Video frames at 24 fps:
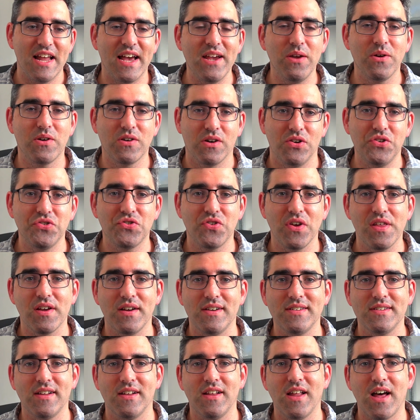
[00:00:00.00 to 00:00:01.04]
loud country. There
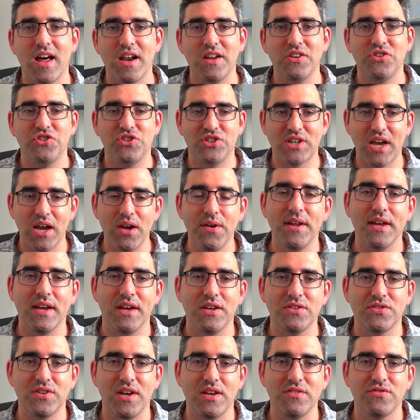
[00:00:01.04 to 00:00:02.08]
is a lot of shouting.
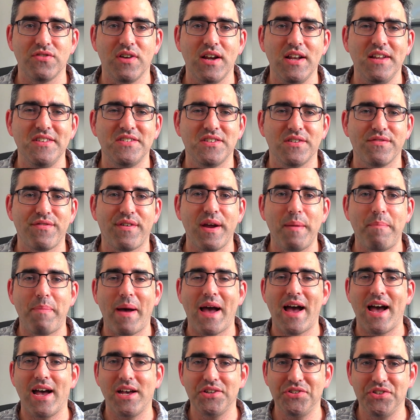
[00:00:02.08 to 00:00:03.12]
Israelis are very
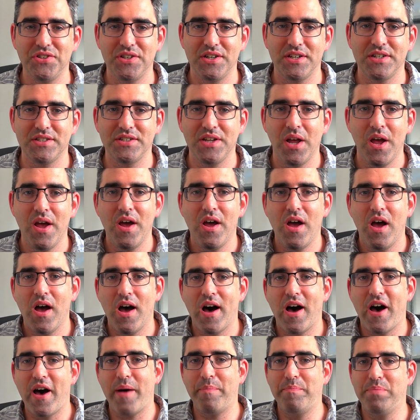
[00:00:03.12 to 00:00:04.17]
passionate,
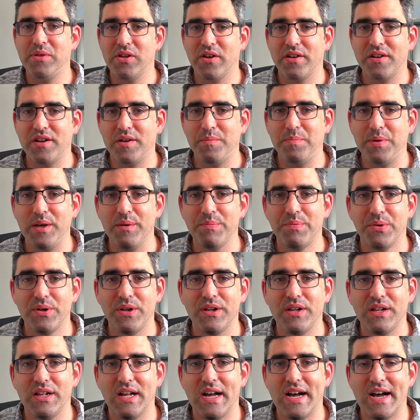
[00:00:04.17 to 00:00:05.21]
hot-blooded
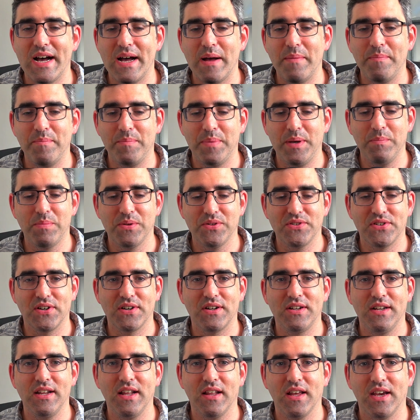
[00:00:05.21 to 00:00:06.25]
people. People
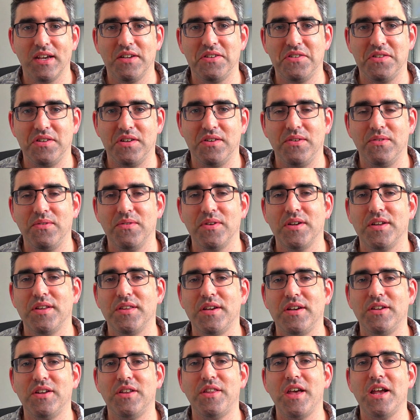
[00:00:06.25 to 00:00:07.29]
certainly
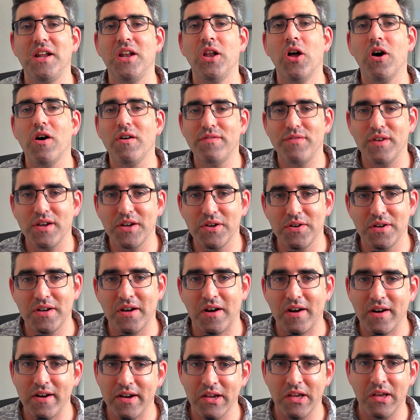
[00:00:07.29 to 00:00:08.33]
they love a good
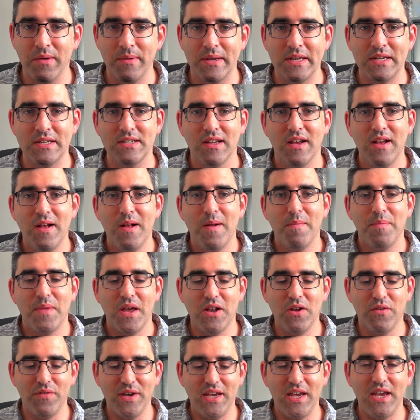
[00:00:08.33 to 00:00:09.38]
argument. They
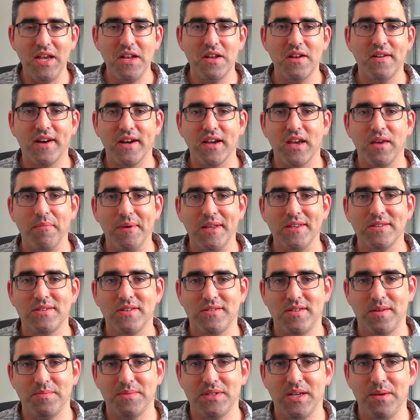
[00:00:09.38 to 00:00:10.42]
love a heated argument. So
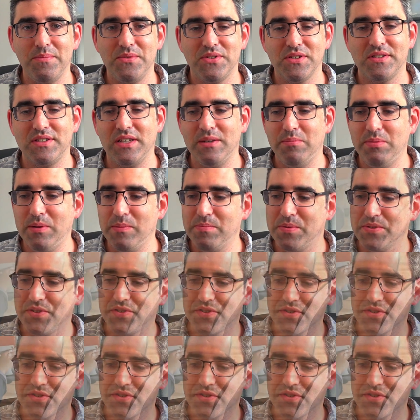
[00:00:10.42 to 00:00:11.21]
sometimes you'll see people